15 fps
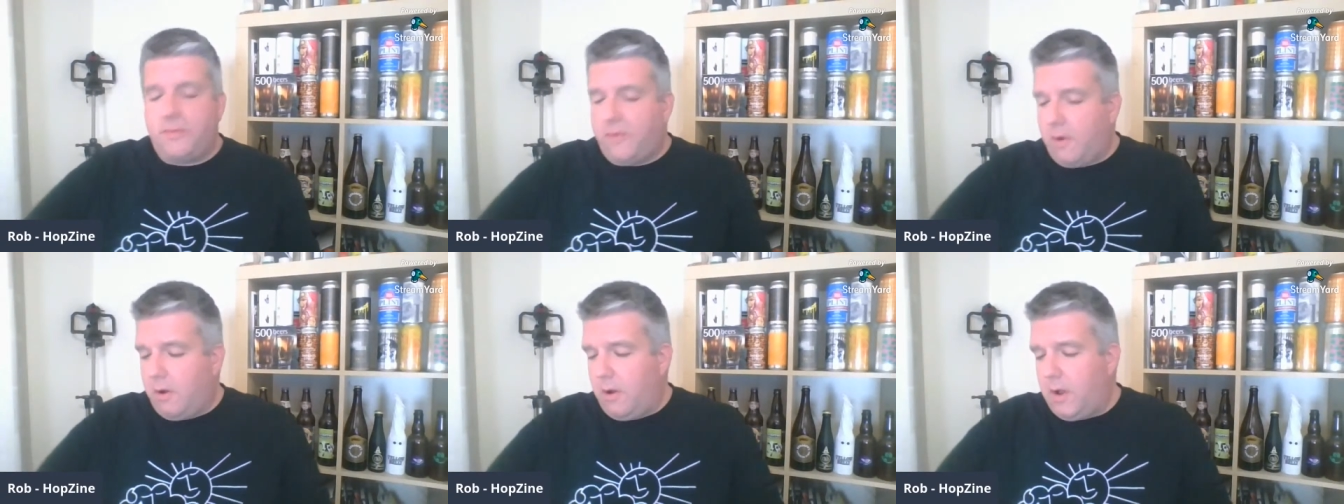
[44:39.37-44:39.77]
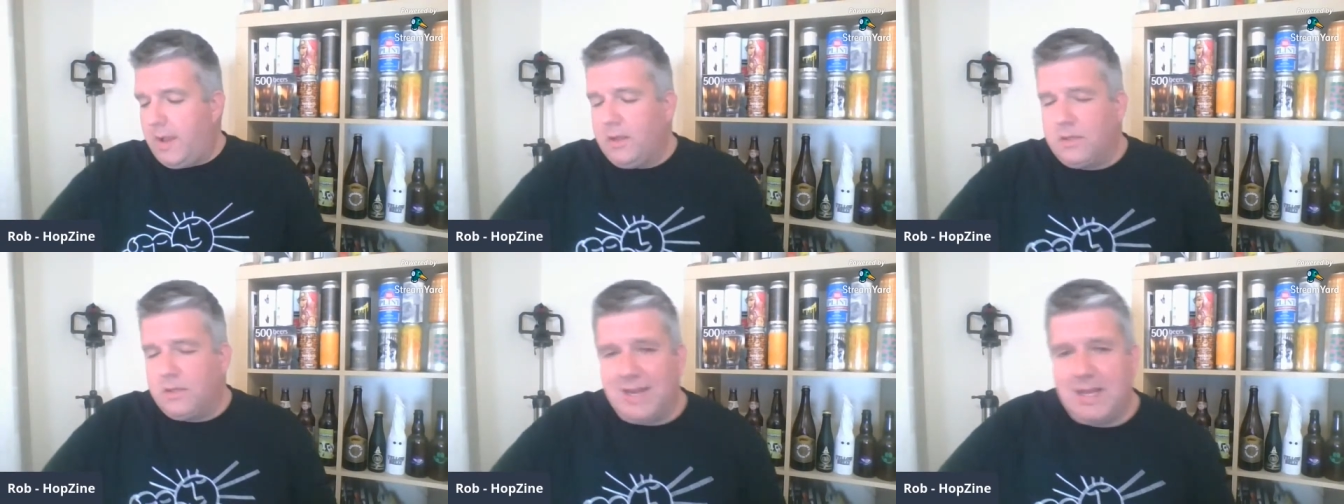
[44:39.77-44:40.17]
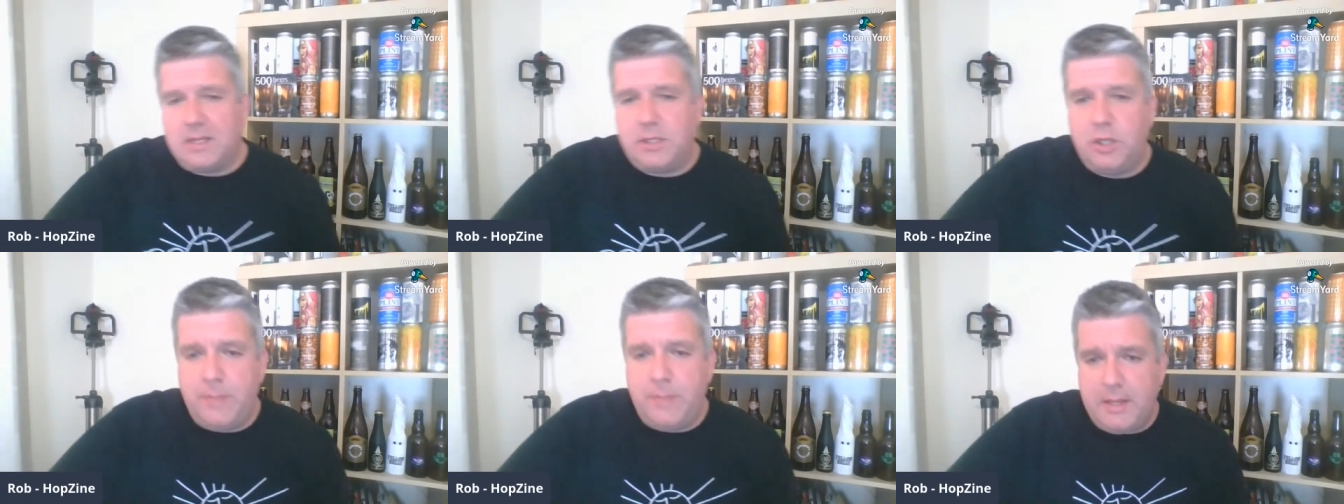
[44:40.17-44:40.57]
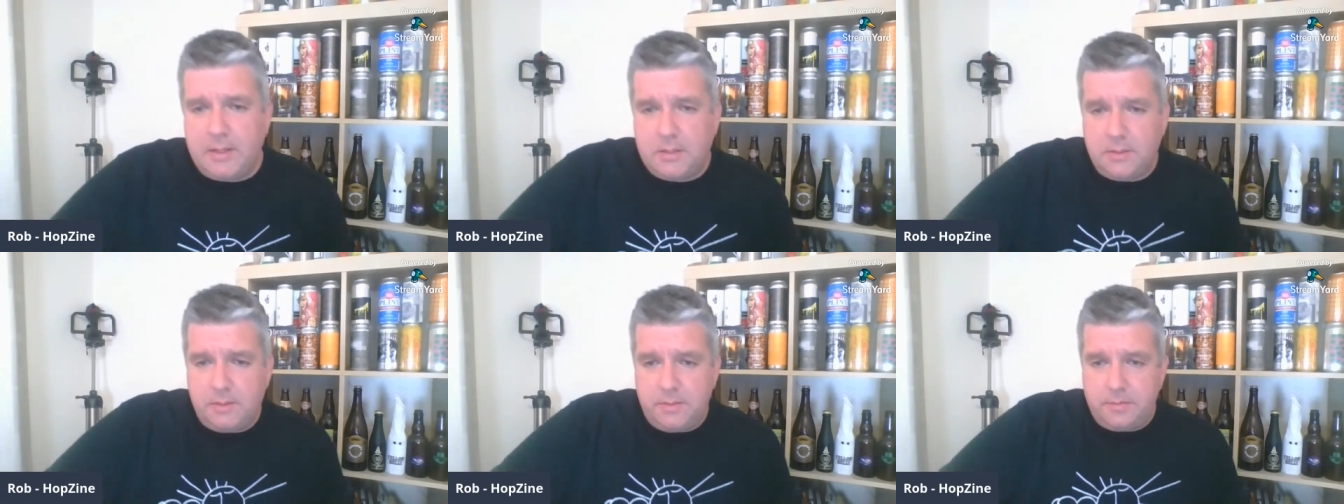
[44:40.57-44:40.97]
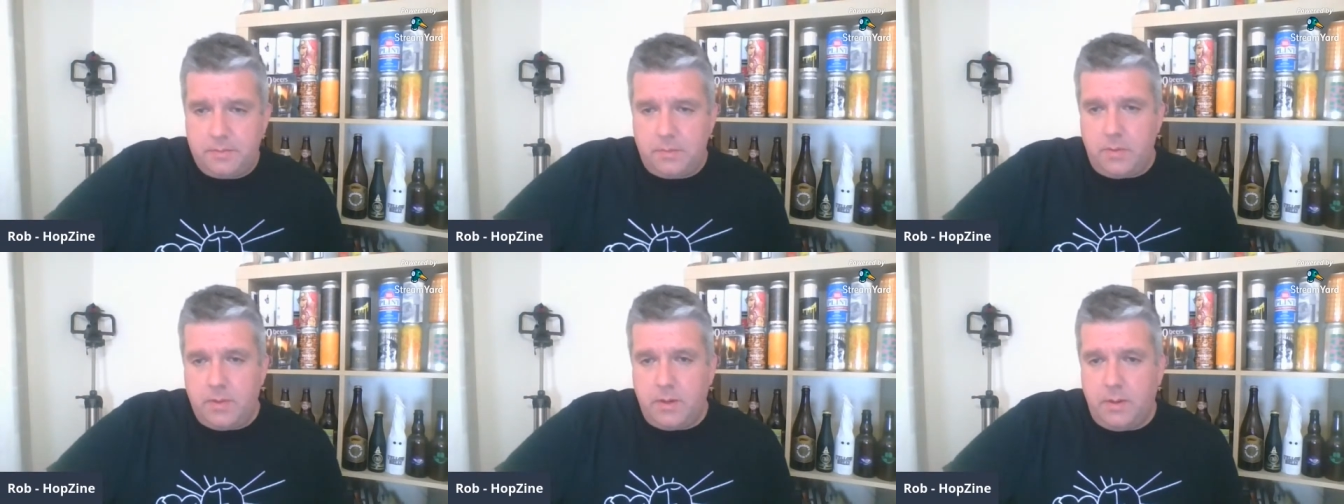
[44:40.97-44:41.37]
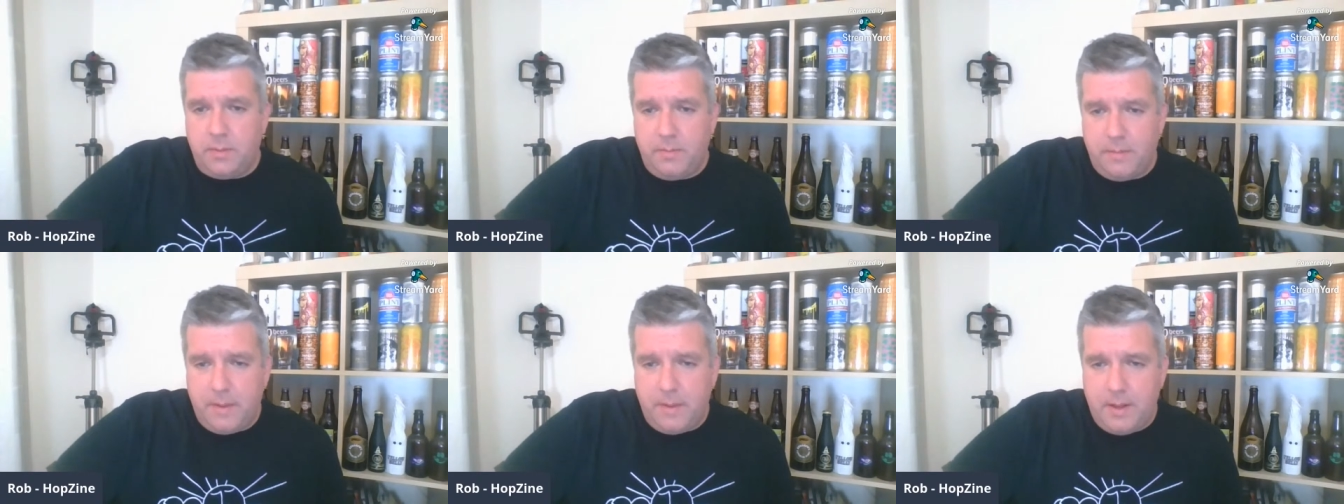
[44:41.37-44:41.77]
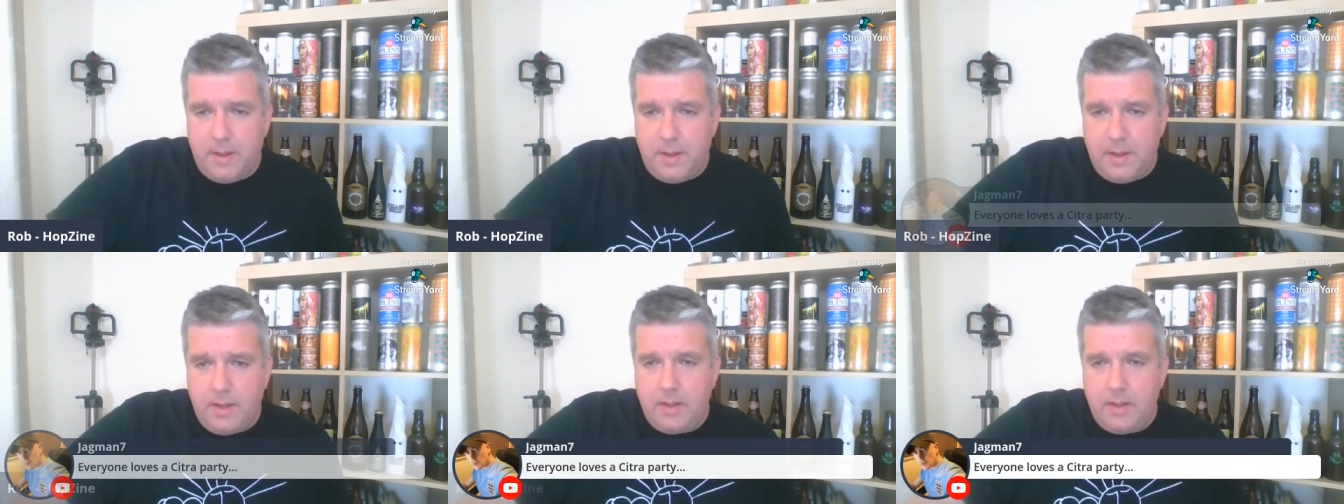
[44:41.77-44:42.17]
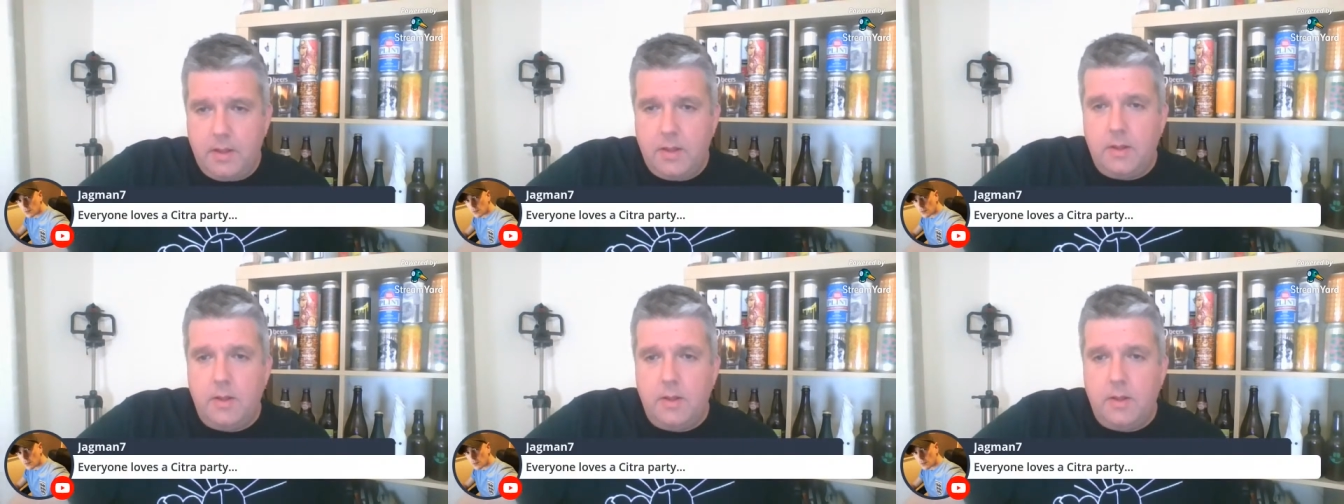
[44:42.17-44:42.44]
before I get into the last two beers. What we got back here?